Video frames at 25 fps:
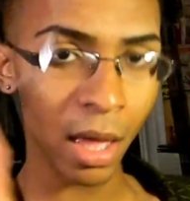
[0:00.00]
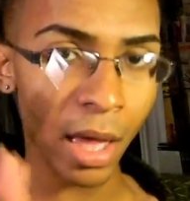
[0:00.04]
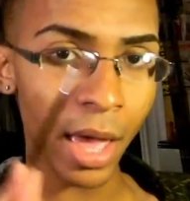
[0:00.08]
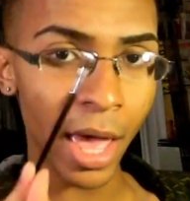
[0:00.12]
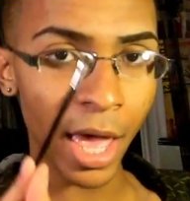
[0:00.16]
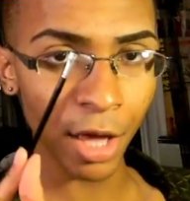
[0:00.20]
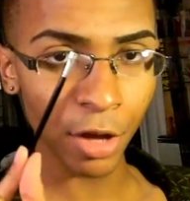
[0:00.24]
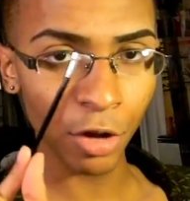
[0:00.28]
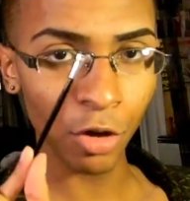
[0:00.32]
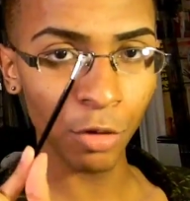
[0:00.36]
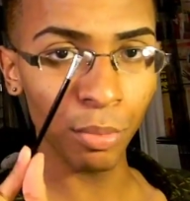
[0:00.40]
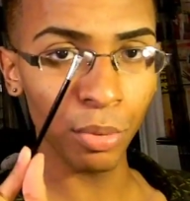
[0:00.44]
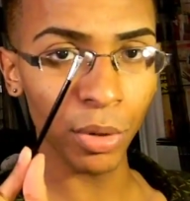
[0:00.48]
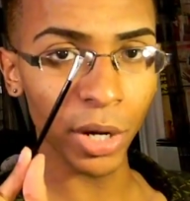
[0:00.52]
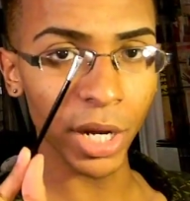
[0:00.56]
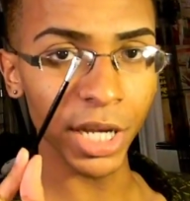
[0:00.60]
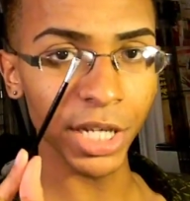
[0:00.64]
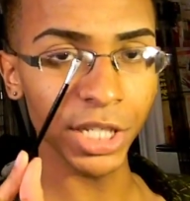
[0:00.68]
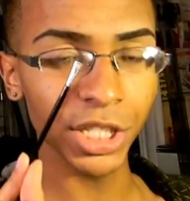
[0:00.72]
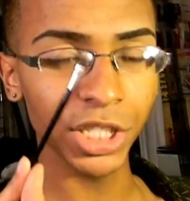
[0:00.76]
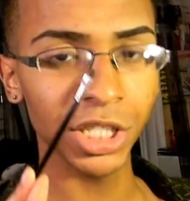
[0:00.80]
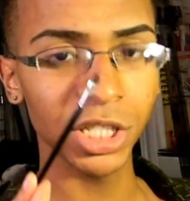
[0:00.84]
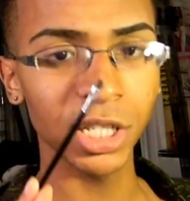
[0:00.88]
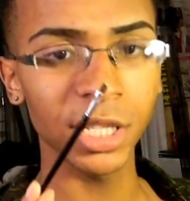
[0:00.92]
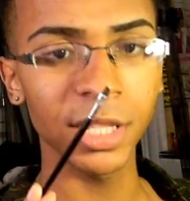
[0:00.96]
angle
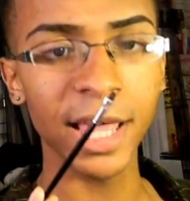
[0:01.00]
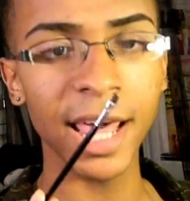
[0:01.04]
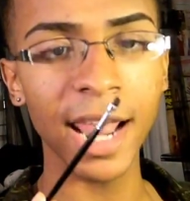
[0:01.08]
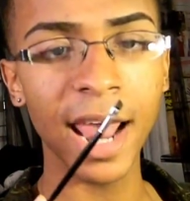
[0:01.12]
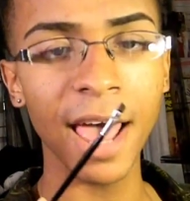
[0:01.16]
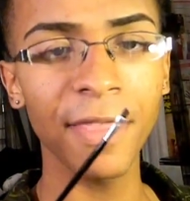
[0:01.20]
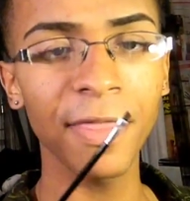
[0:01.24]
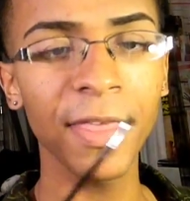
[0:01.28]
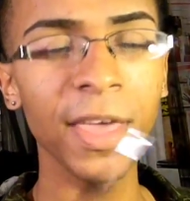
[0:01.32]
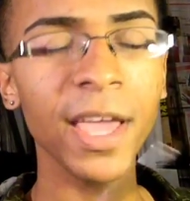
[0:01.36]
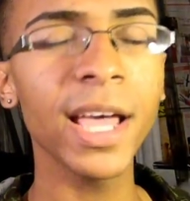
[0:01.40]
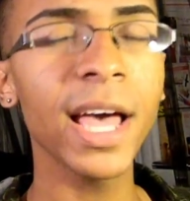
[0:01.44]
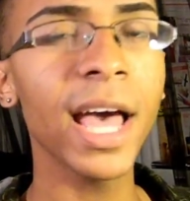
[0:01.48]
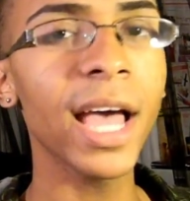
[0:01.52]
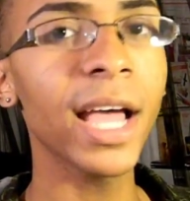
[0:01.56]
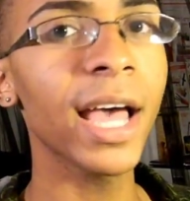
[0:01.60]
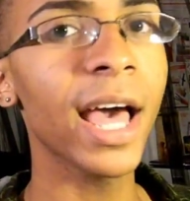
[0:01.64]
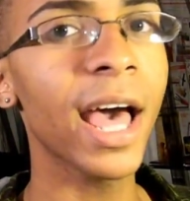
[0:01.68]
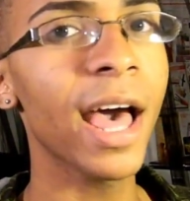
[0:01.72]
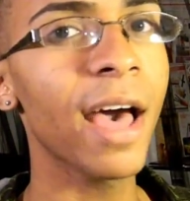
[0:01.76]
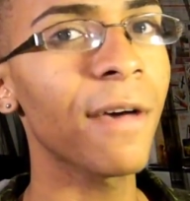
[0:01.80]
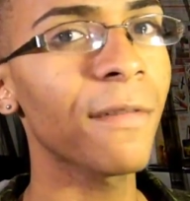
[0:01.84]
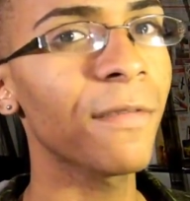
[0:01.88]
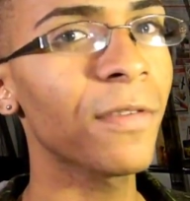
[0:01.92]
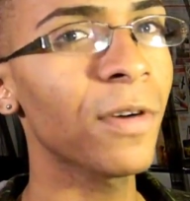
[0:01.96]
brush that I think I
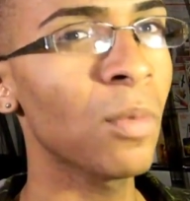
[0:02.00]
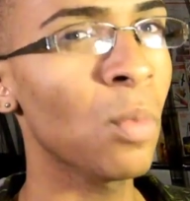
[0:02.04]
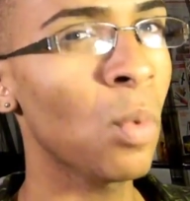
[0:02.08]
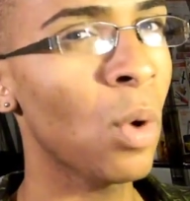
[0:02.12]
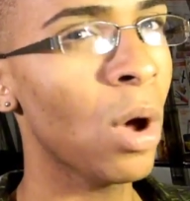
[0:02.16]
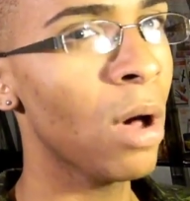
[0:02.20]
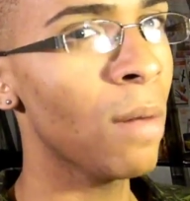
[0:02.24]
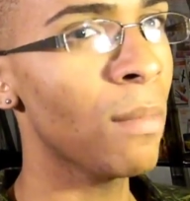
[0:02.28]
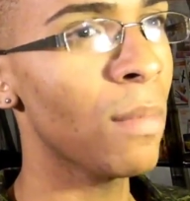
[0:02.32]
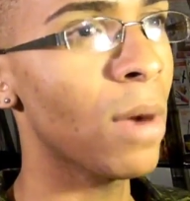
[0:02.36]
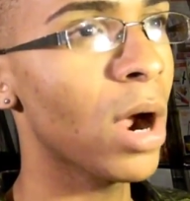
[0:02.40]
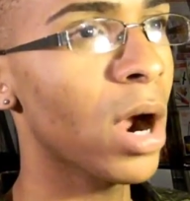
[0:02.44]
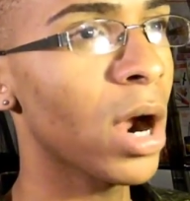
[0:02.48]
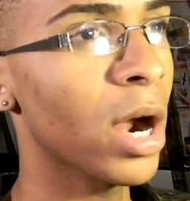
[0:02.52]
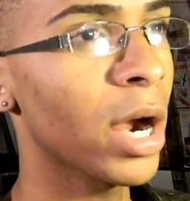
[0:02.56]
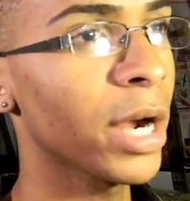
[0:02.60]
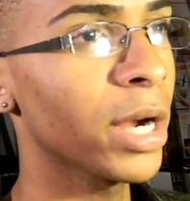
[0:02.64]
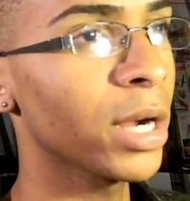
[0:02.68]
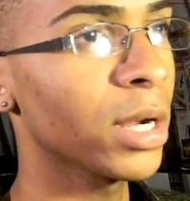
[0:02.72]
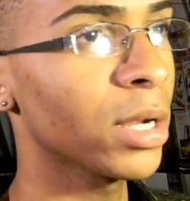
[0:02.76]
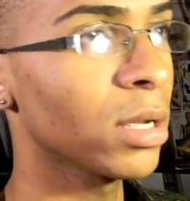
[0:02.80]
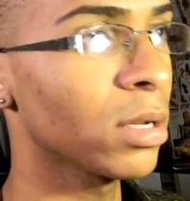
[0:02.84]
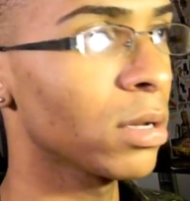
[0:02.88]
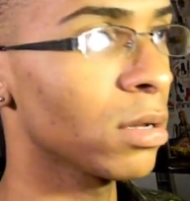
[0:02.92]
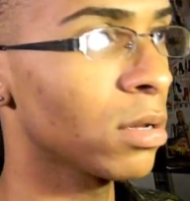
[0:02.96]
got from Walmart.